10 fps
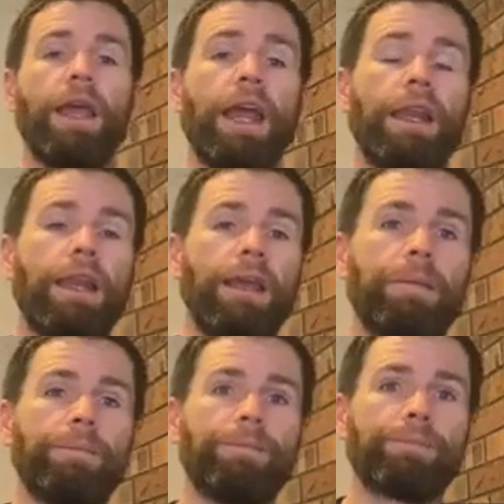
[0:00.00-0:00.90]
And
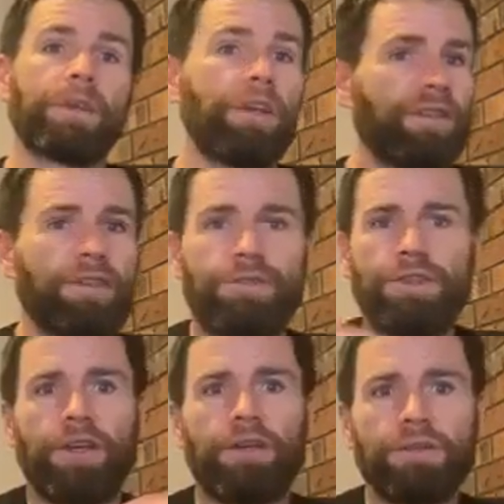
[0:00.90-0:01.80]
then go see your
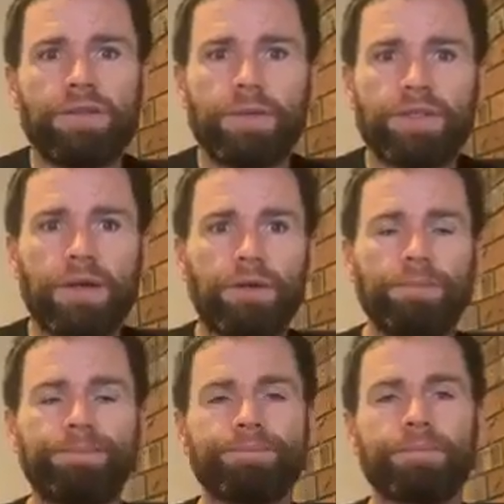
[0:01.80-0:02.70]
physio and see what's going
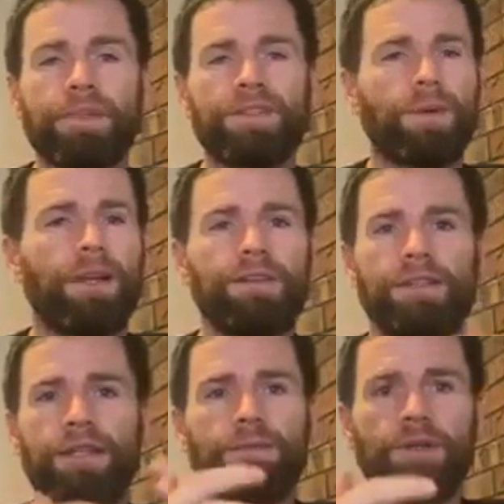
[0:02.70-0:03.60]
on. It's one of those
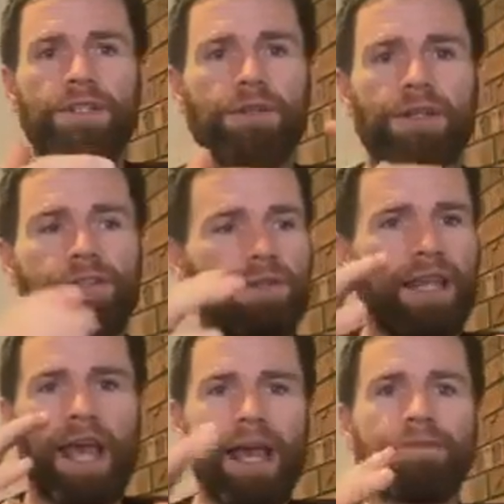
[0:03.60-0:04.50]
things, once you've got injury, you
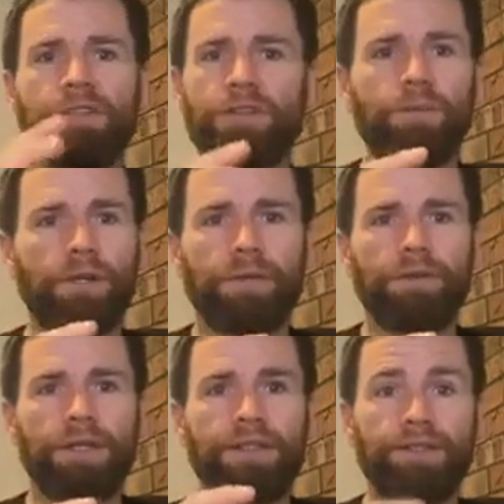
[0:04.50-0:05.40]
have to stop whatever
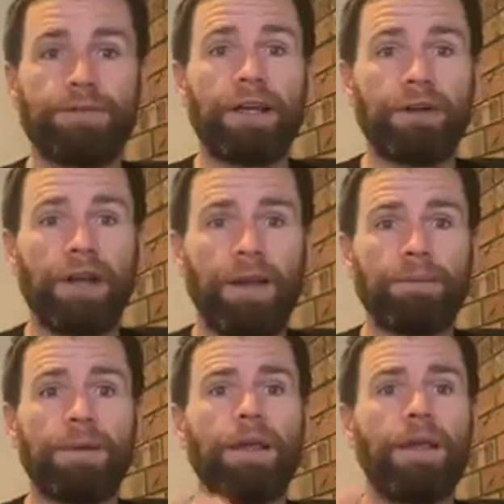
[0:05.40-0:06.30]
it is that's flaring it up,
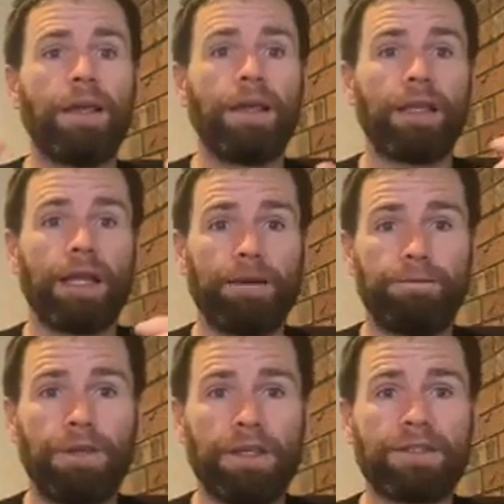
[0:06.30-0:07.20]
get it
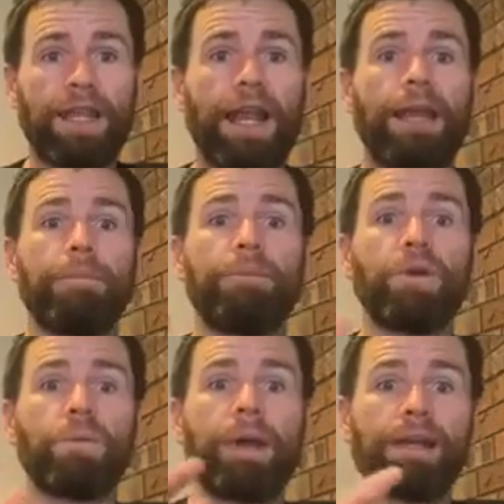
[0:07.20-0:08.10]
fixed, and then
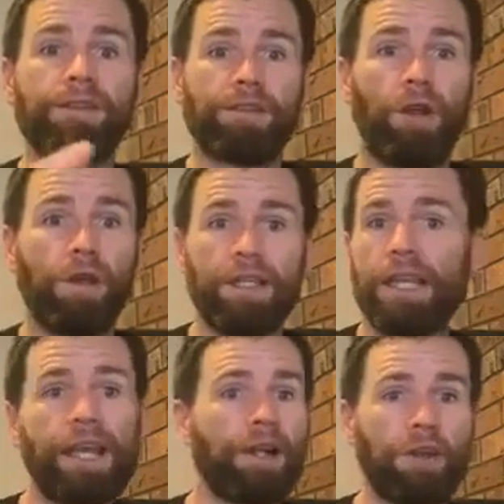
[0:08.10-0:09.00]
build back slowly. You
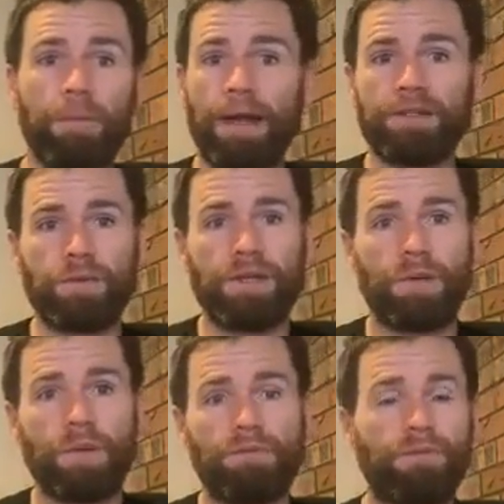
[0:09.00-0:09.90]
can't go back to where you
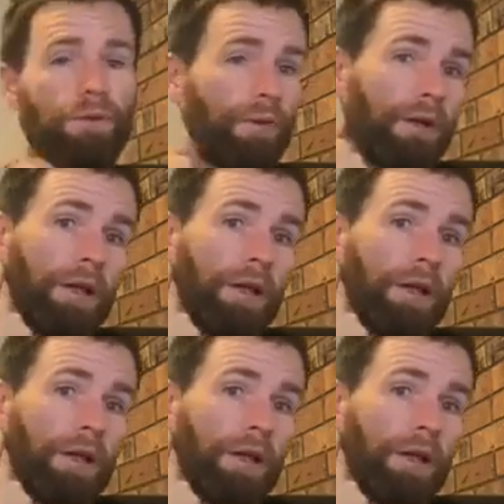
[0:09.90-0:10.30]
were before.